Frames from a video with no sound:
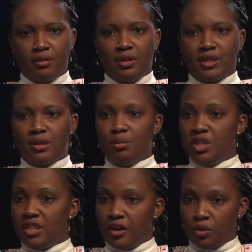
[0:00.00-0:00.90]
that
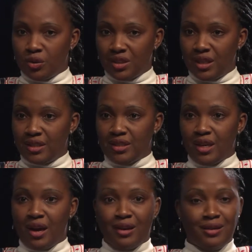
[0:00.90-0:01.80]
media content
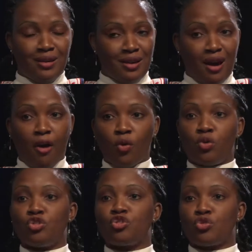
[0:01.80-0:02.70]
are
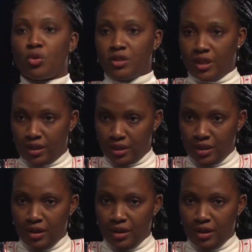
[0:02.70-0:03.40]
constructed.